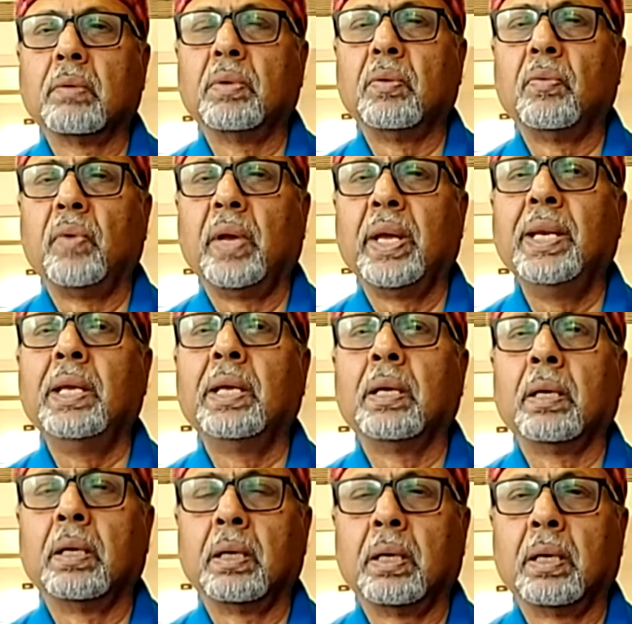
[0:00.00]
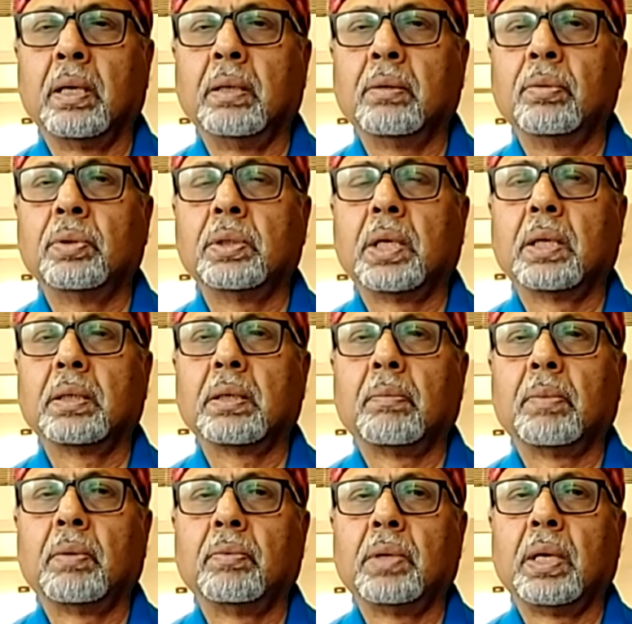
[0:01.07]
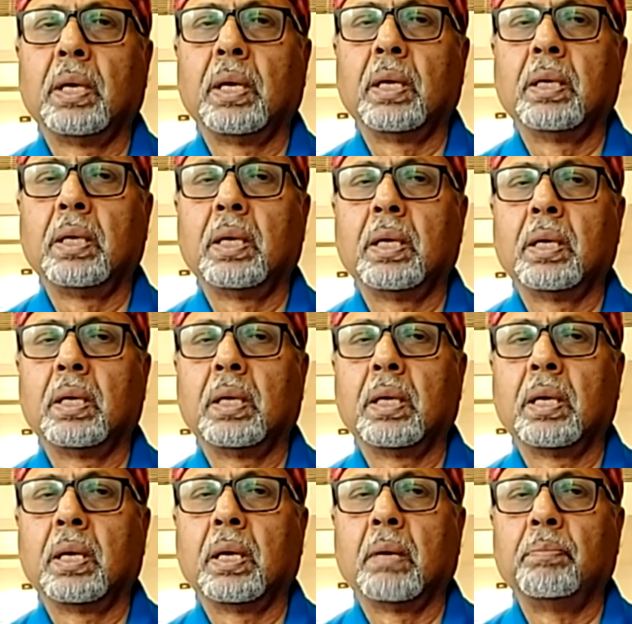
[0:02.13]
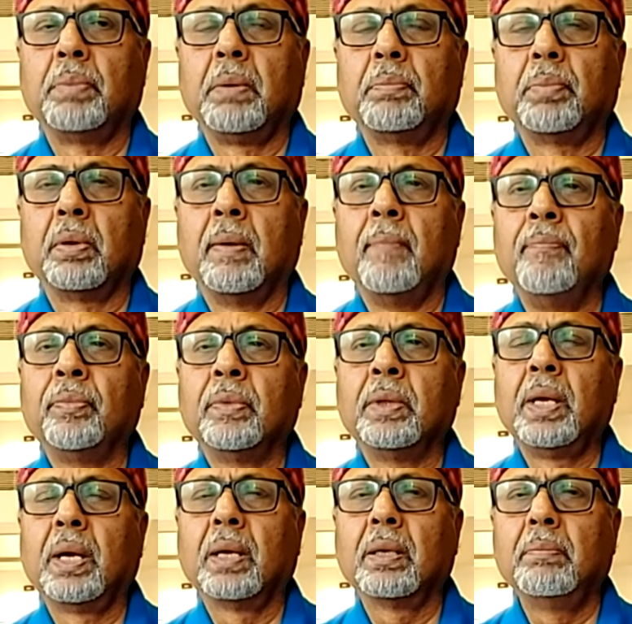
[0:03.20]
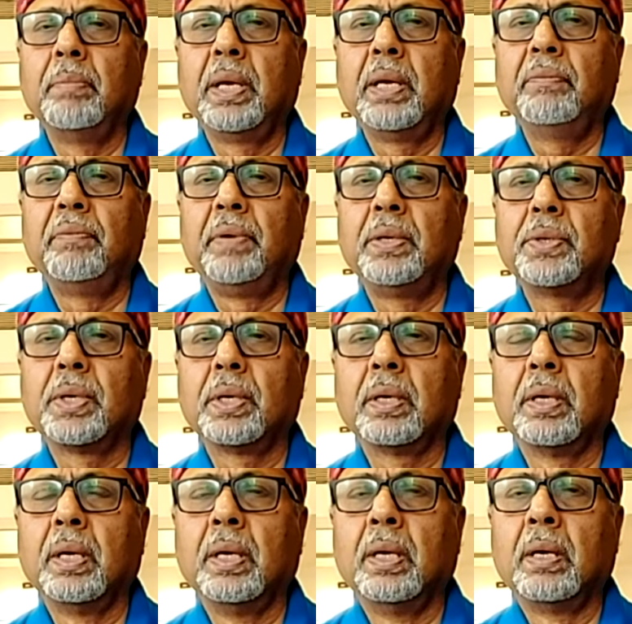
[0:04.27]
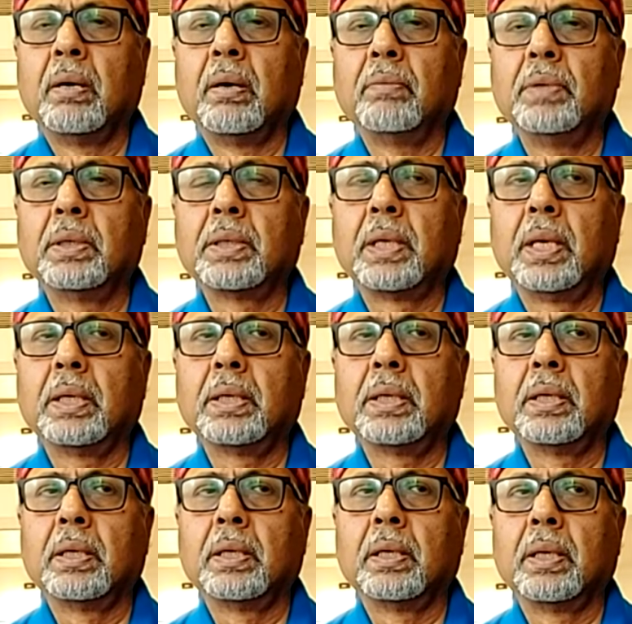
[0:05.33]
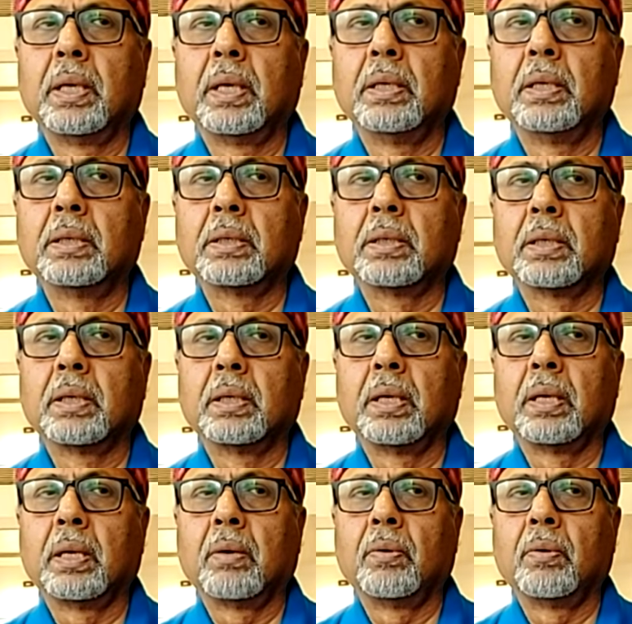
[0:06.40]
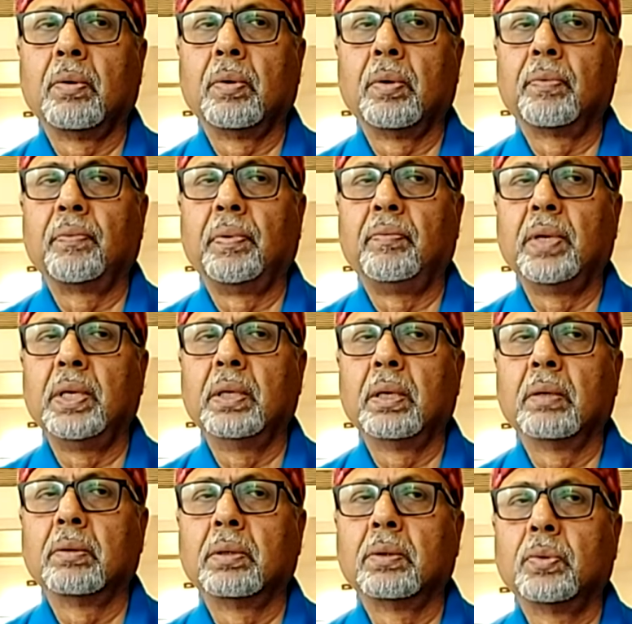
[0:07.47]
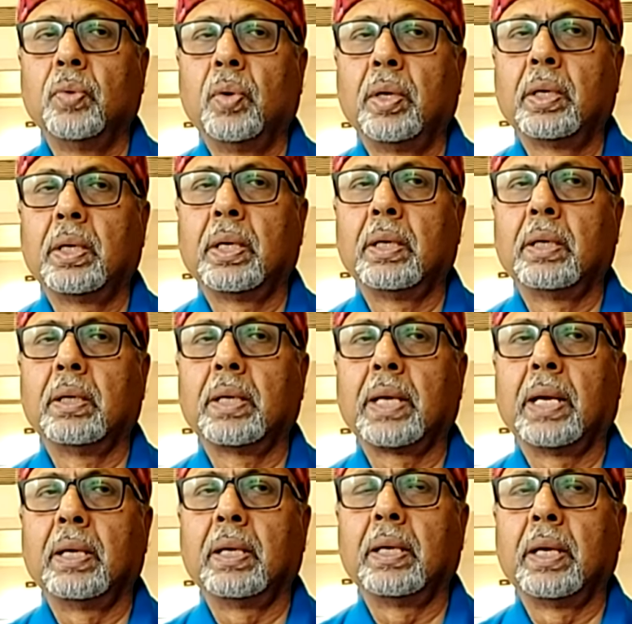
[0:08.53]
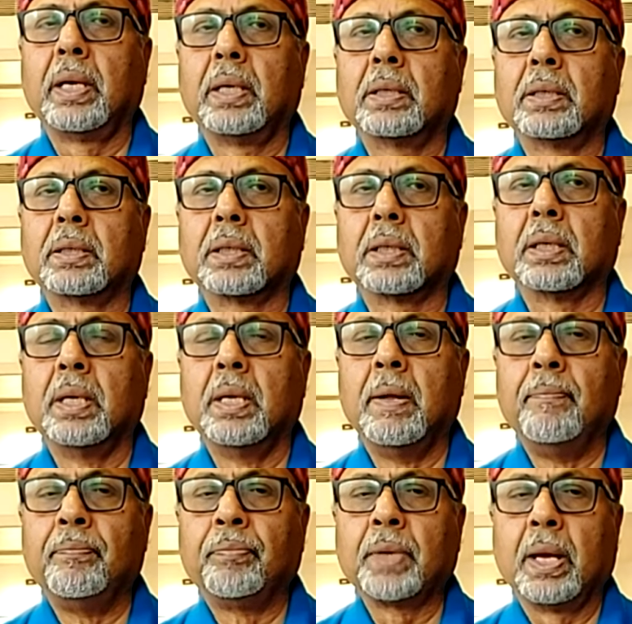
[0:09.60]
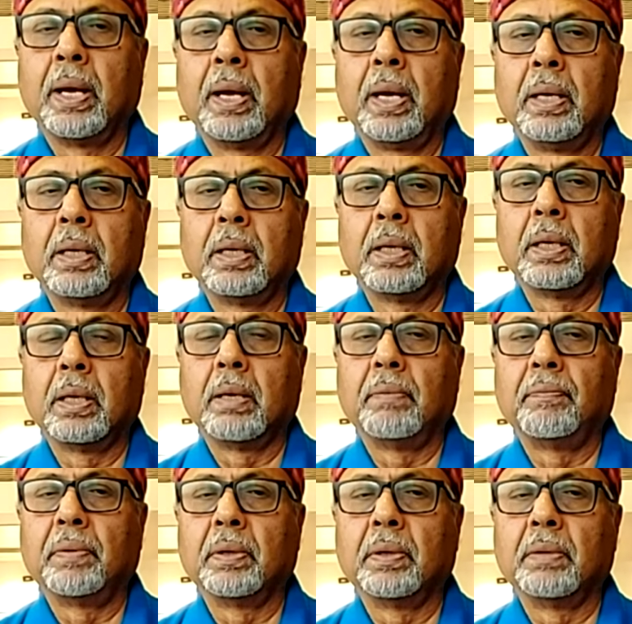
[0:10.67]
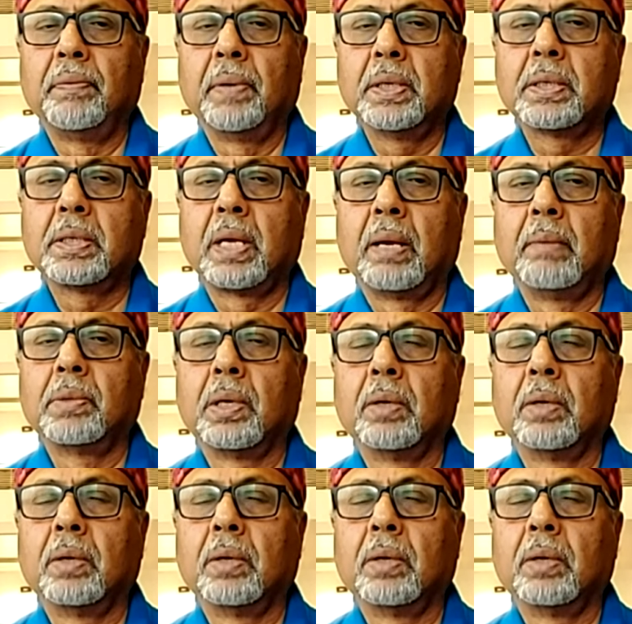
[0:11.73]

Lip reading: of the waning enthusiasm of the Iranian people. The other main feature of this election is there are over 15,200 candidates, and for the first time,